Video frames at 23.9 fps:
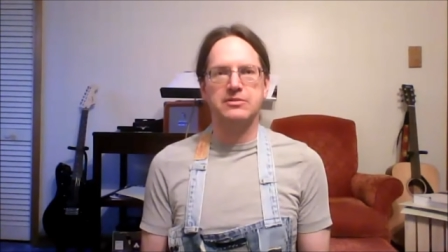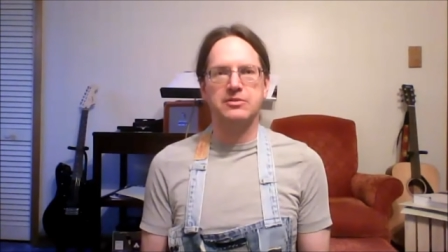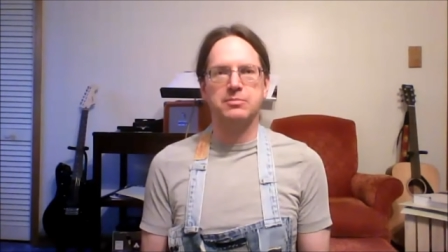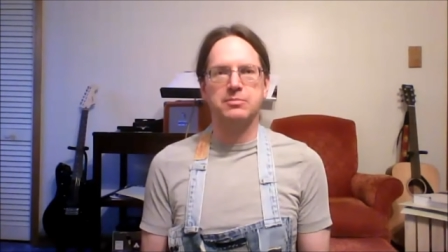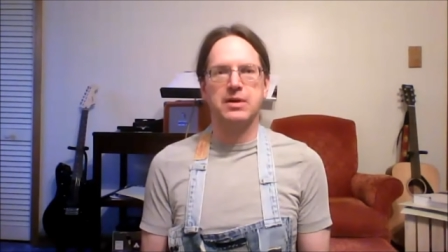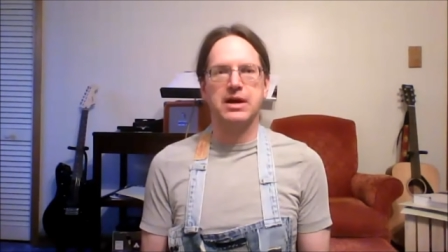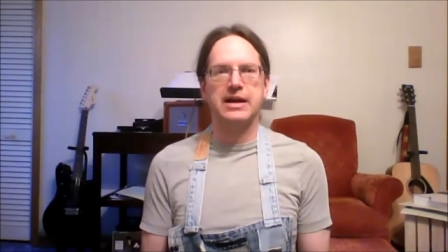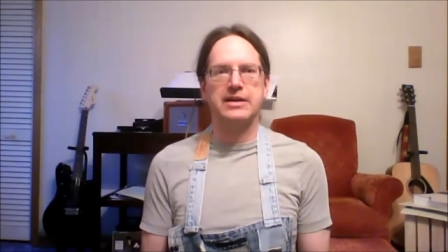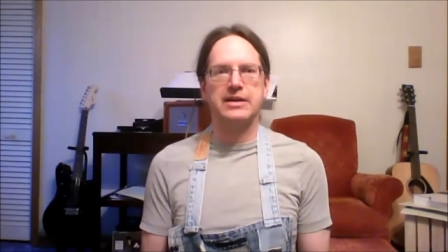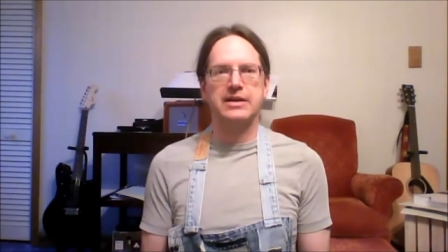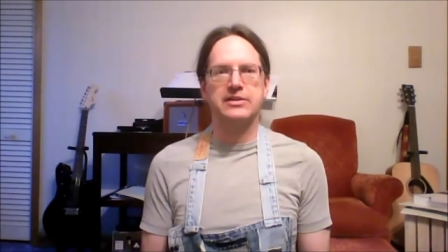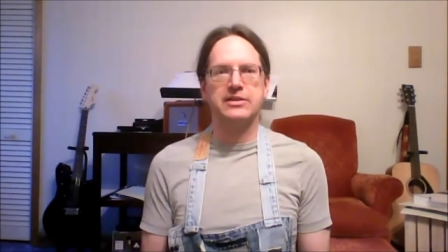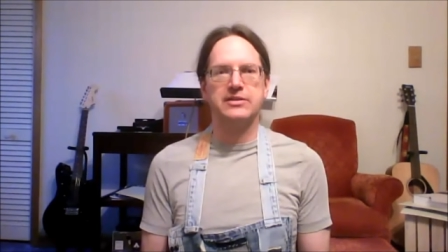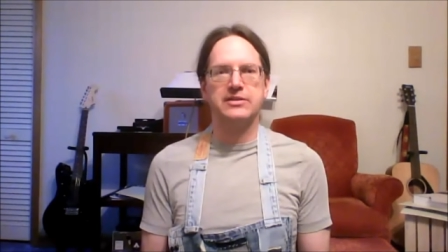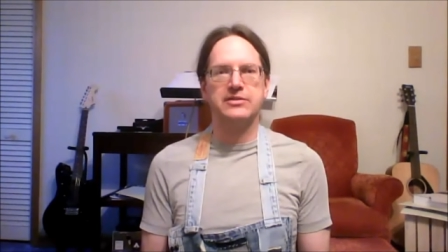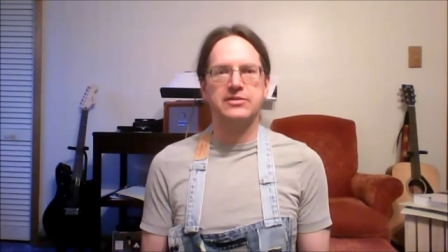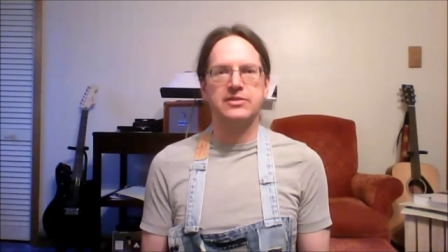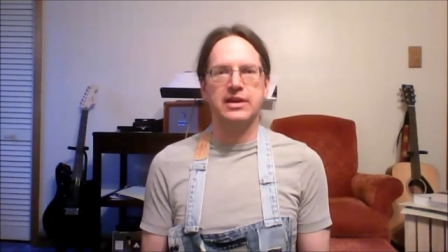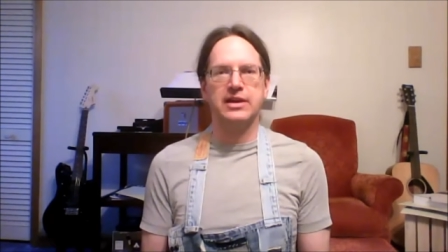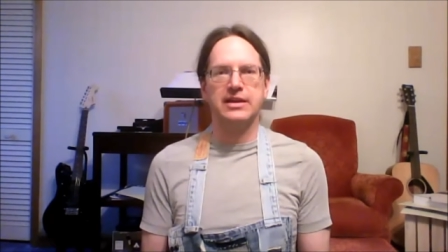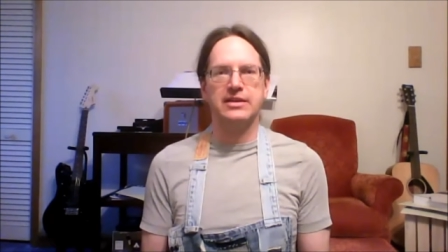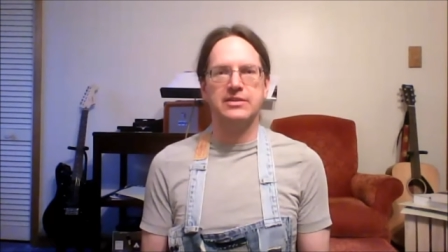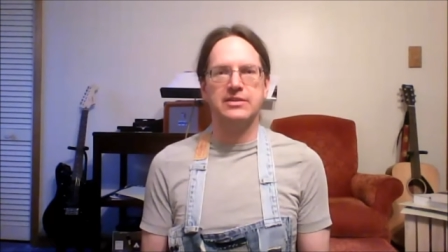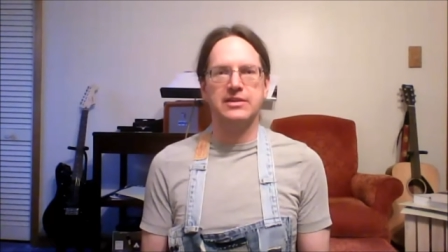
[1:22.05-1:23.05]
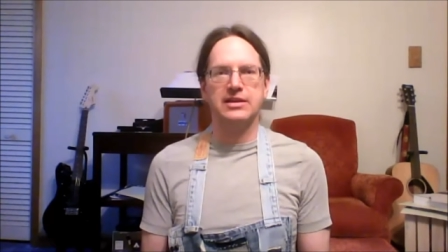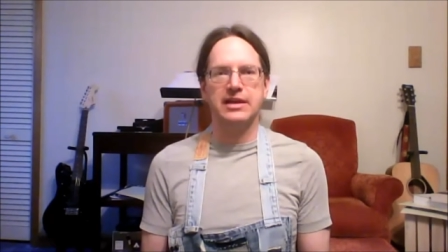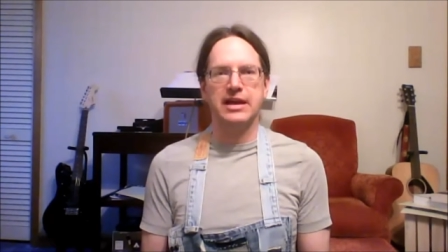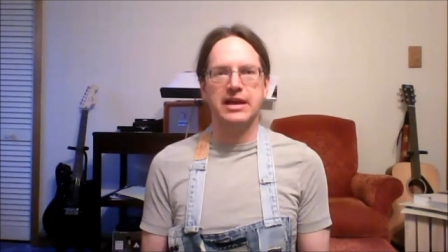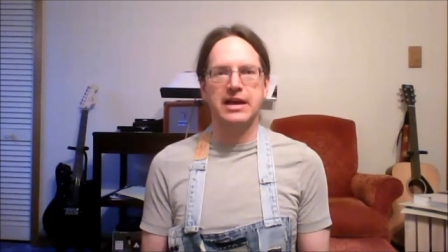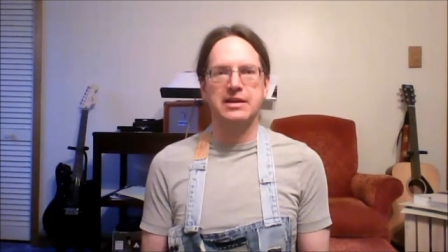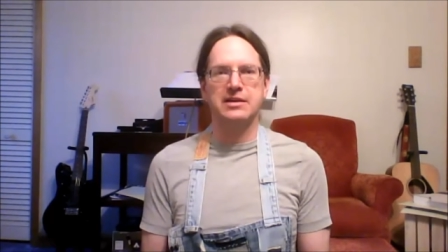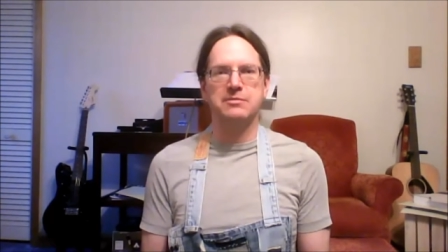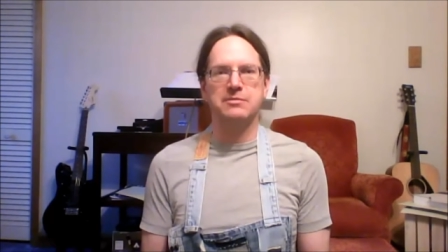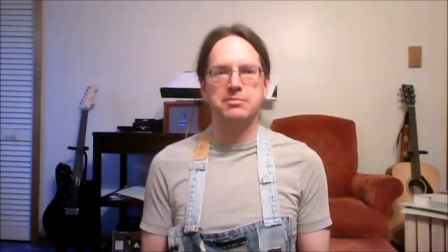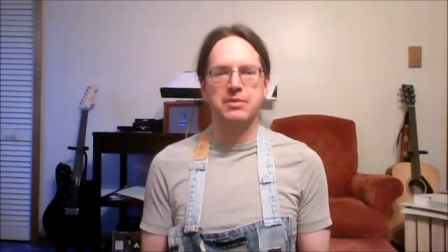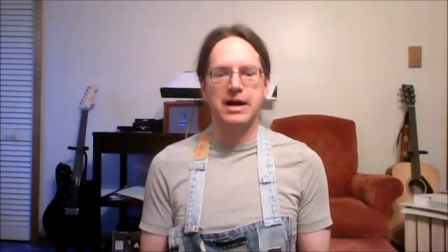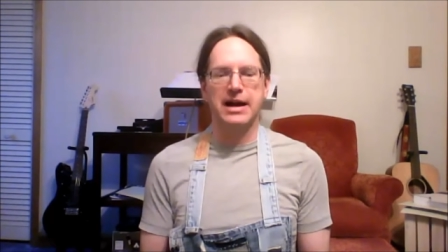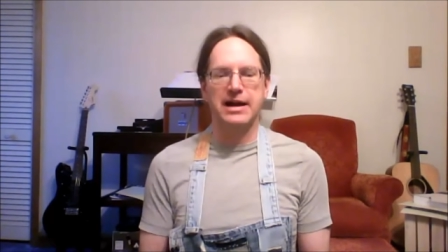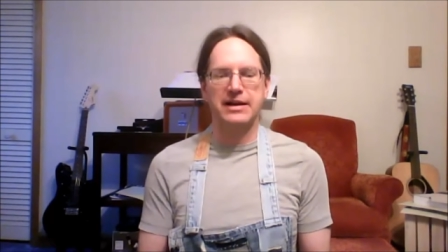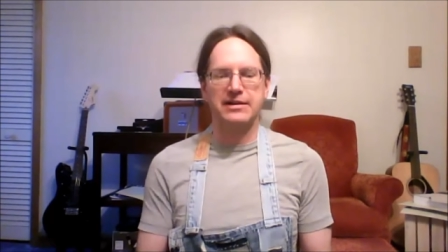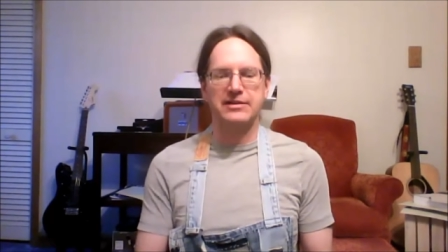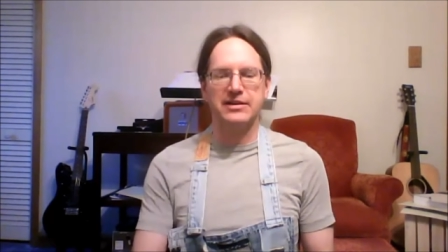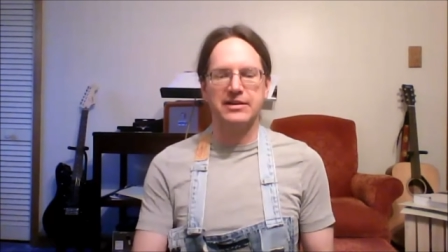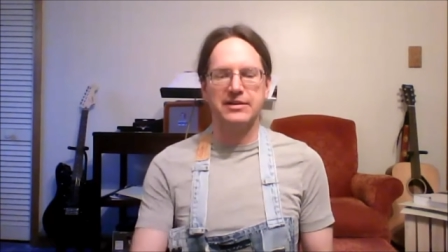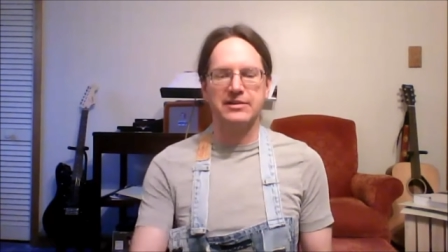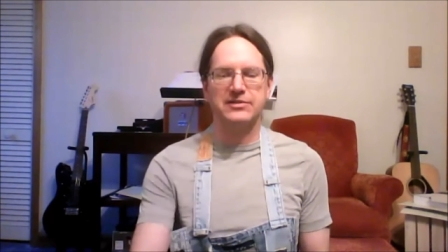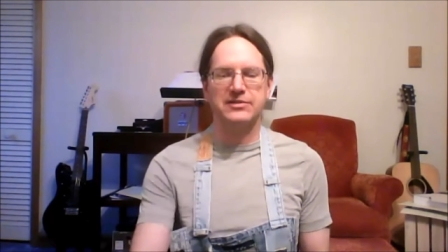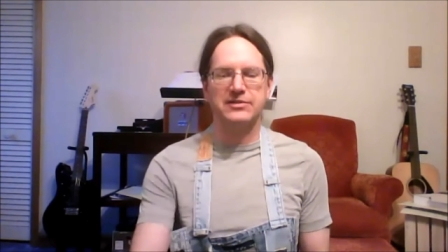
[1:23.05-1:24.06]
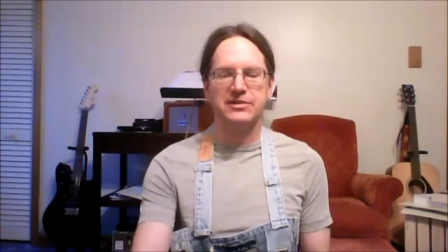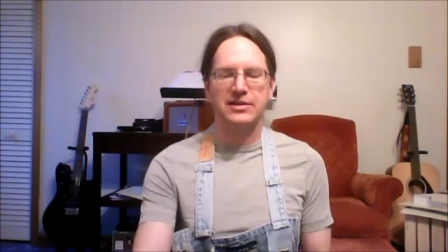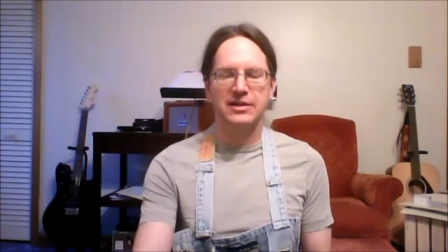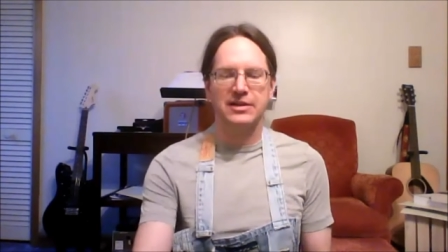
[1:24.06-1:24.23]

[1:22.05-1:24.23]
practice, and the end practice.